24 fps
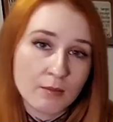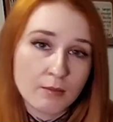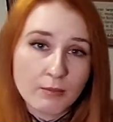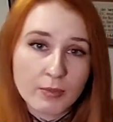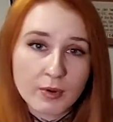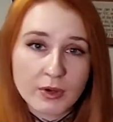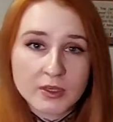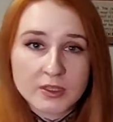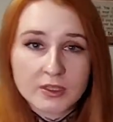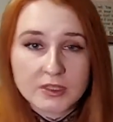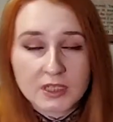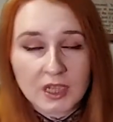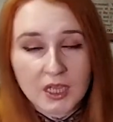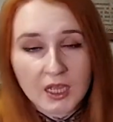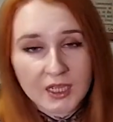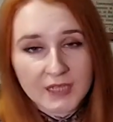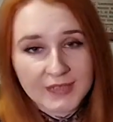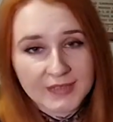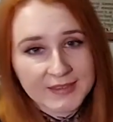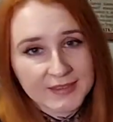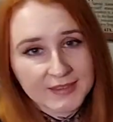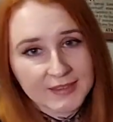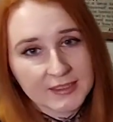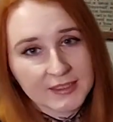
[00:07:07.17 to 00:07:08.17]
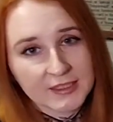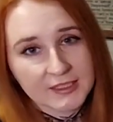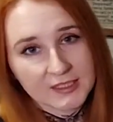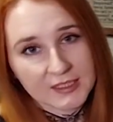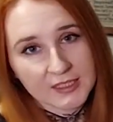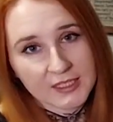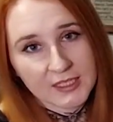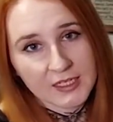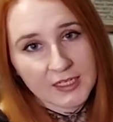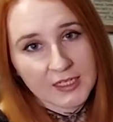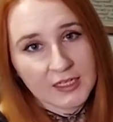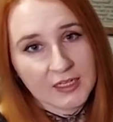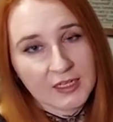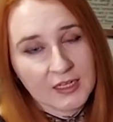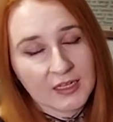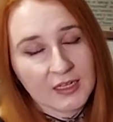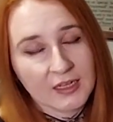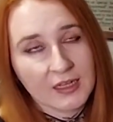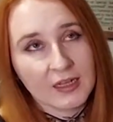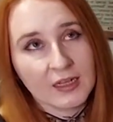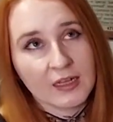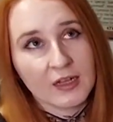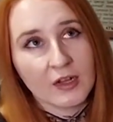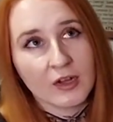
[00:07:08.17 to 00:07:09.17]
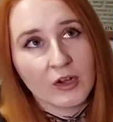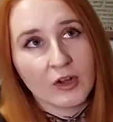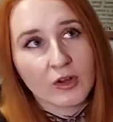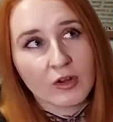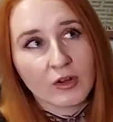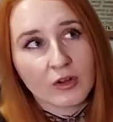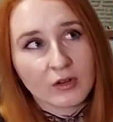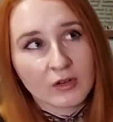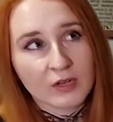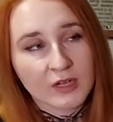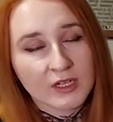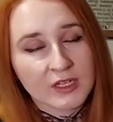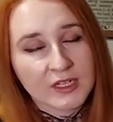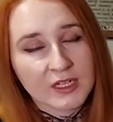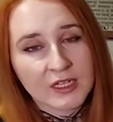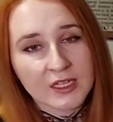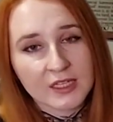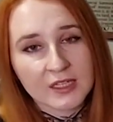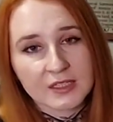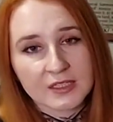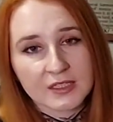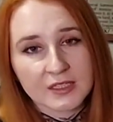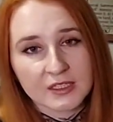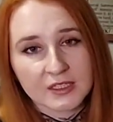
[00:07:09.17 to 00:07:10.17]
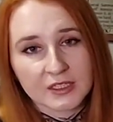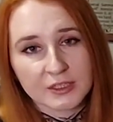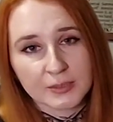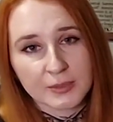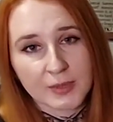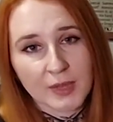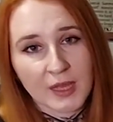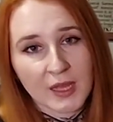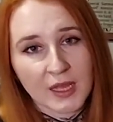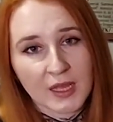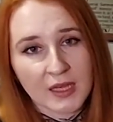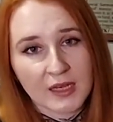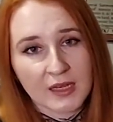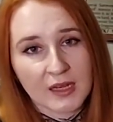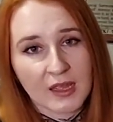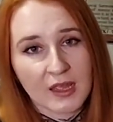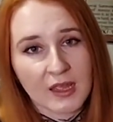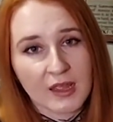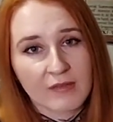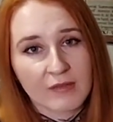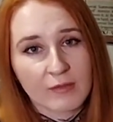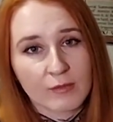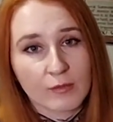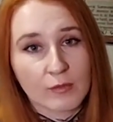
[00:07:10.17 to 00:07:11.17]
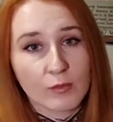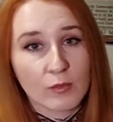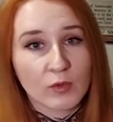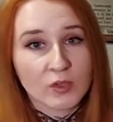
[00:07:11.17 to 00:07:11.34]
But I did see early days in Japan, everyone